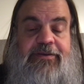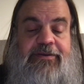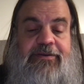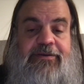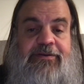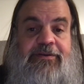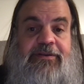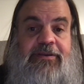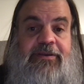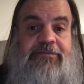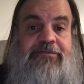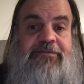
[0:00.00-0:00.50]

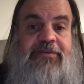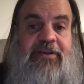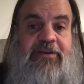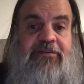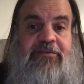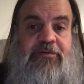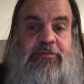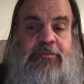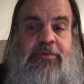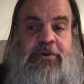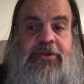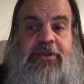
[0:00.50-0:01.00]
Good evening,
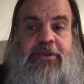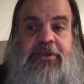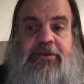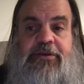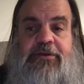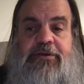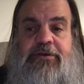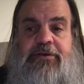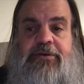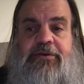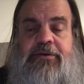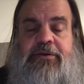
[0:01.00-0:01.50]
everybody.
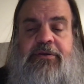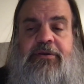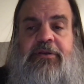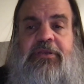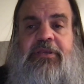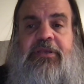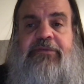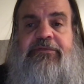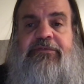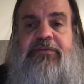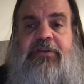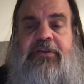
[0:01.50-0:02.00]
Good
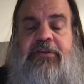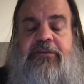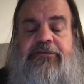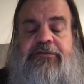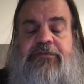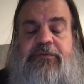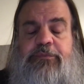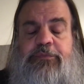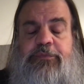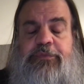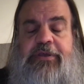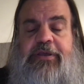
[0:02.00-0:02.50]
evening
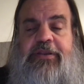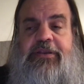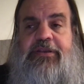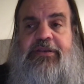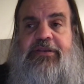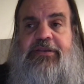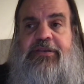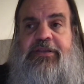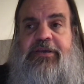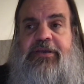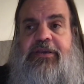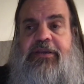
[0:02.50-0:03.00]
from late
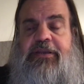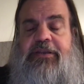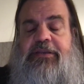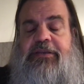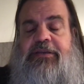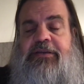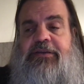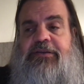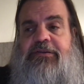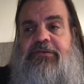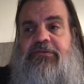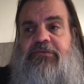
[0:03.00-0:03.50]
at night
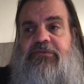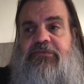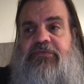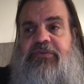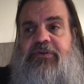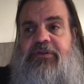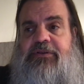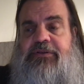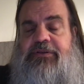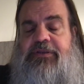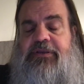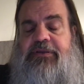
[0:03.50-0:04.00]
in
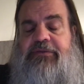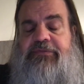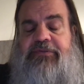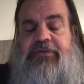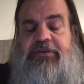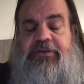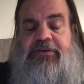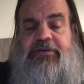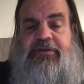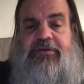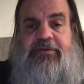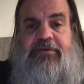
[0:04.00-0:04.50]

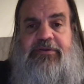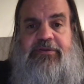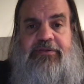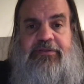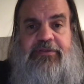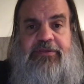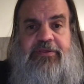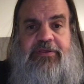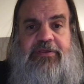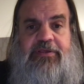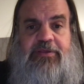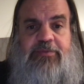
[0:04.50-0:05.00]
Philadelphia.
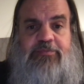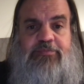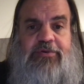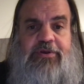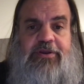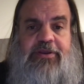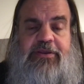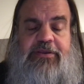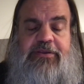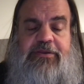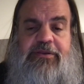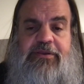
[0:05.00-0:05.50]
This is
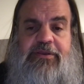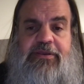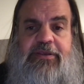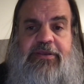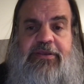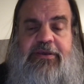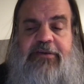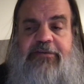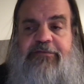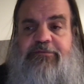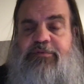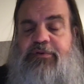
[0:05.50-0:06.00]
Bryan.
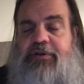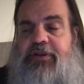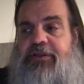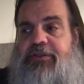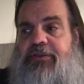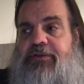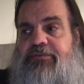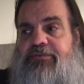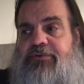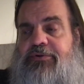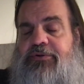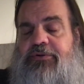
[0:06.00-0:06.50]
I've been on
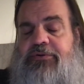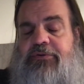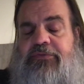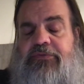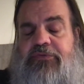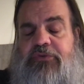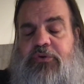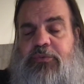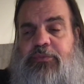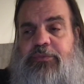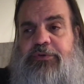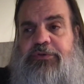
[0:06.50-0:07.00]
the road
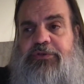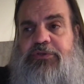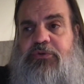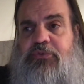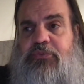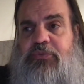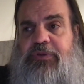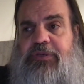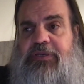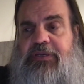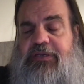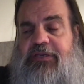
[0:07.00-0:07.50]
for almost a
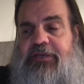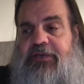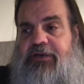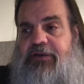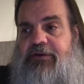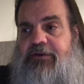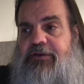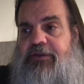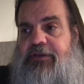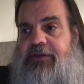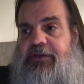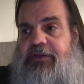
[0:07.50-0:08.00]
week
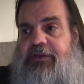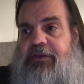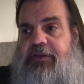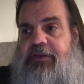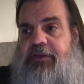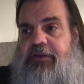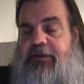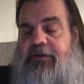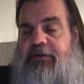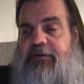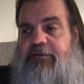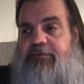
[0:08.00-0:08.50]
now.
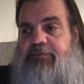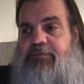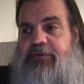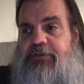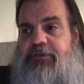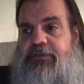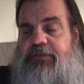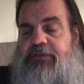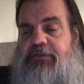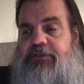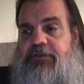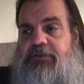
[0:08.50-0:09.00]
I've
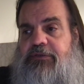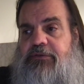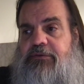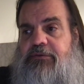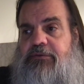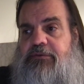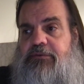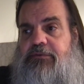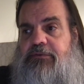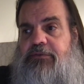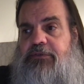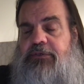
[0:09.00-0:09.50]
been
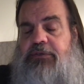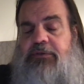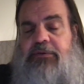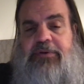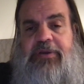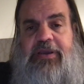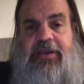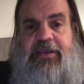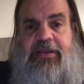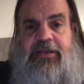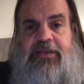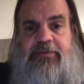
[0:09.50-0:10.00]
to two
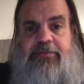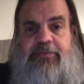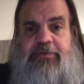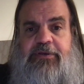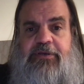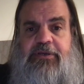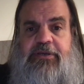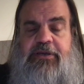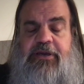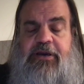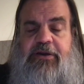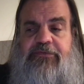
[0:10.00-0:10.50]

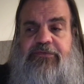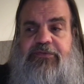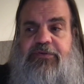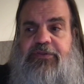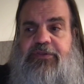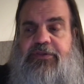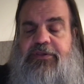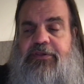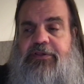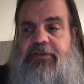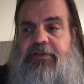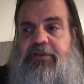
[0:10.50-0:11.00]
academic
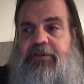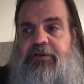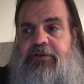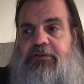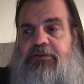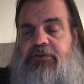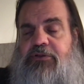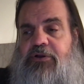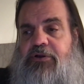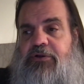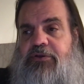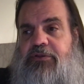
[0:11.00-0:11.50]
conferences and
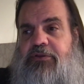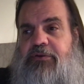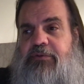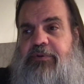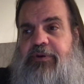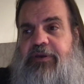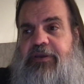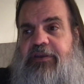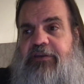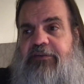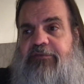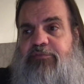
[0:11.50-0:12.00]
along the
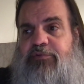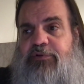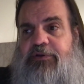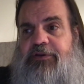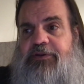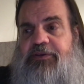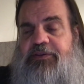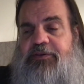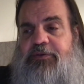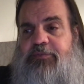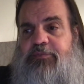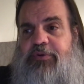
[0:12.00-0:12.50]
way
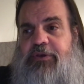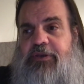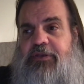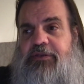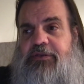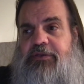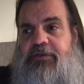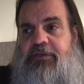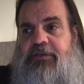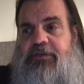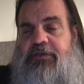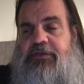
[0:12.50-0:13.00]

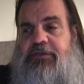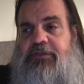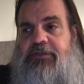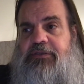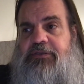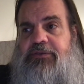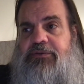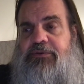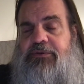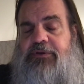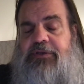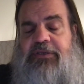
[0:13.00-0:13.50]
participated
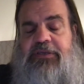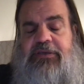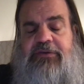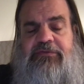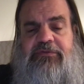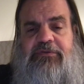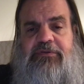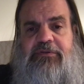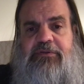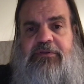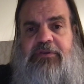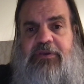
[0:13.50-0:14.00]
in or
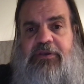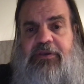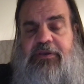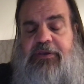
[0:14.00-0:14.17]
given